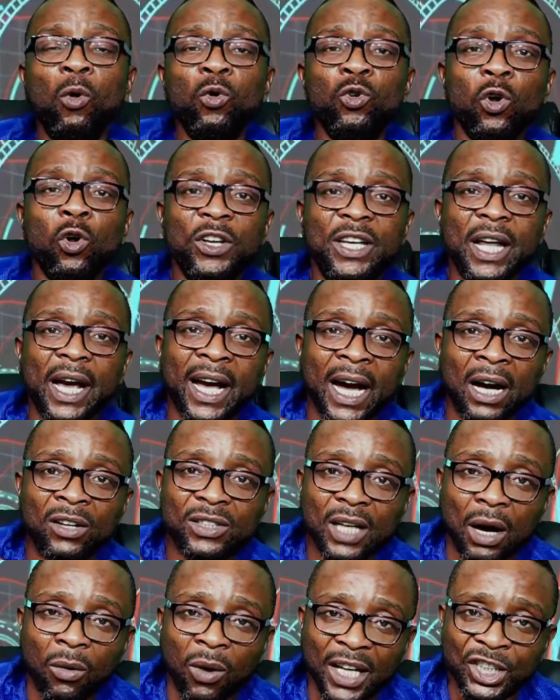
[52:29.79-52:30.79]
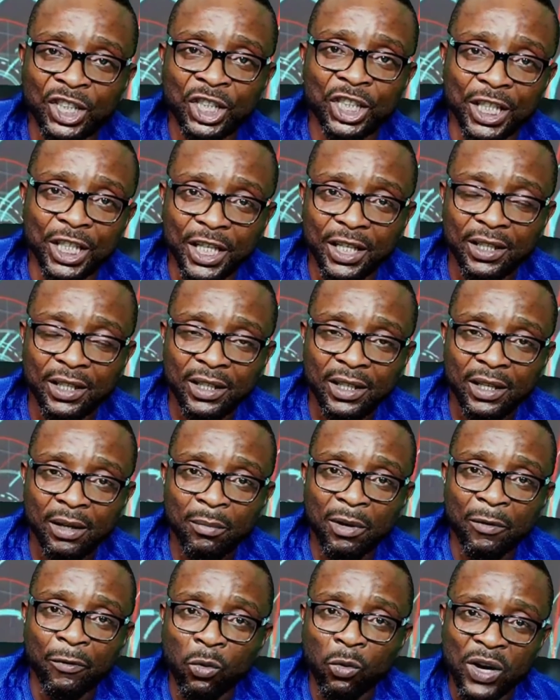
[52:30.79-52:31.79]
they count our chick before
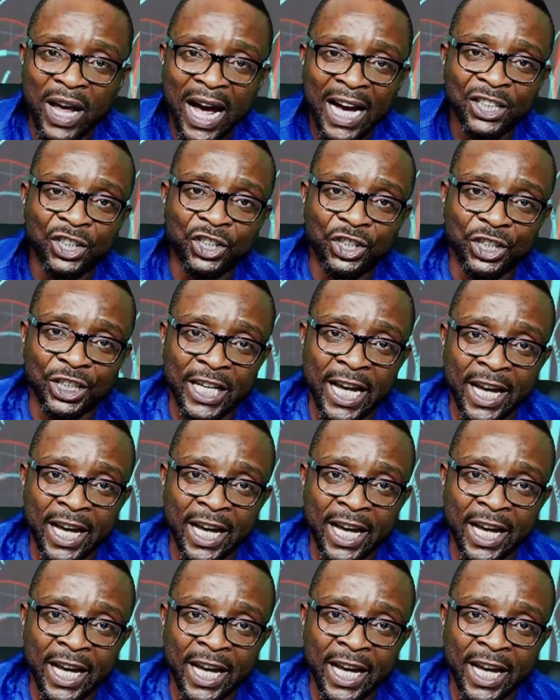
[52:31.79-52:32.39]
we hatch the egg.